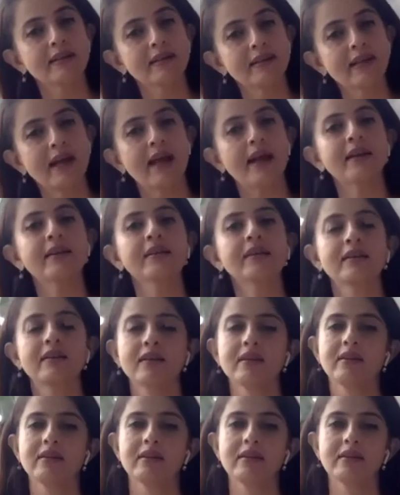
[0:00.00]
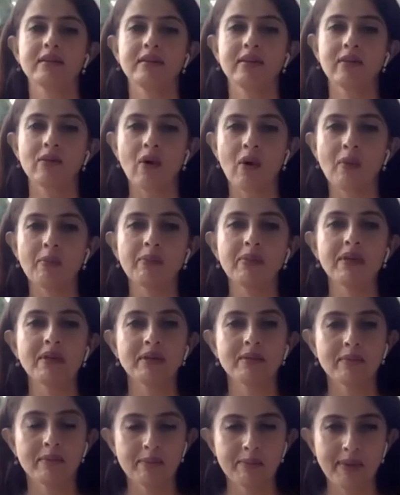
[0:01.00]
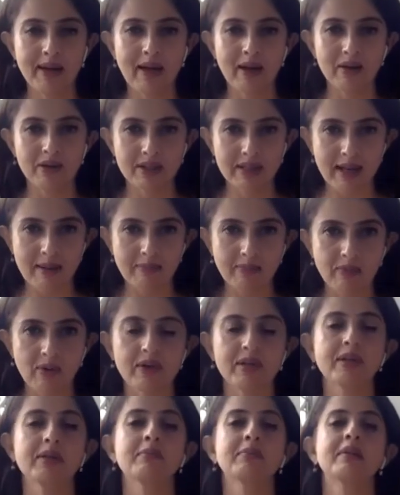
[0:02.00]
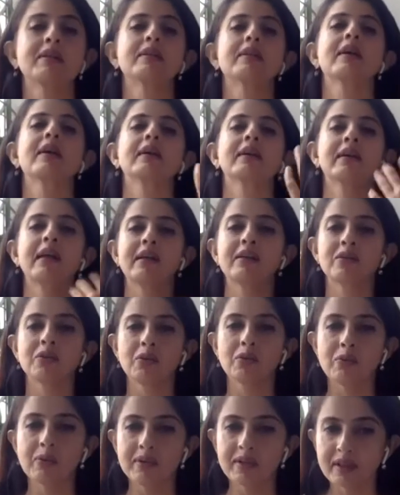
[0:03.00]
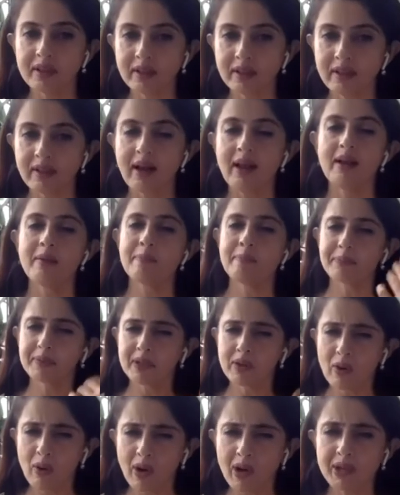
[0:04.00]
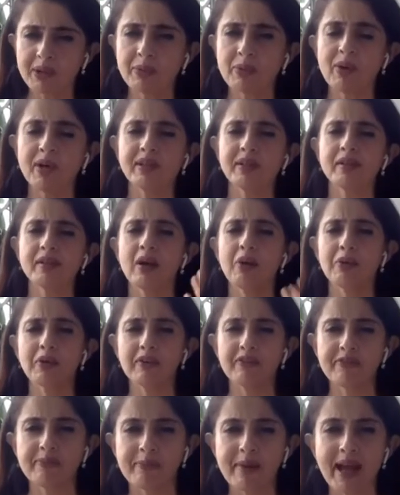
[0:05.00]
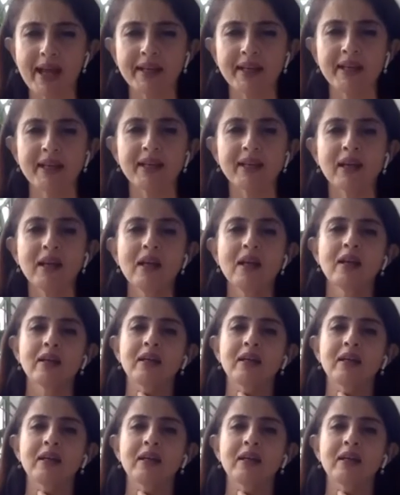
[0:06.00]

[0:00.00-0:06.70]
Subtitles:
than normal tap water. But again, don't gulp the hot water out of panic.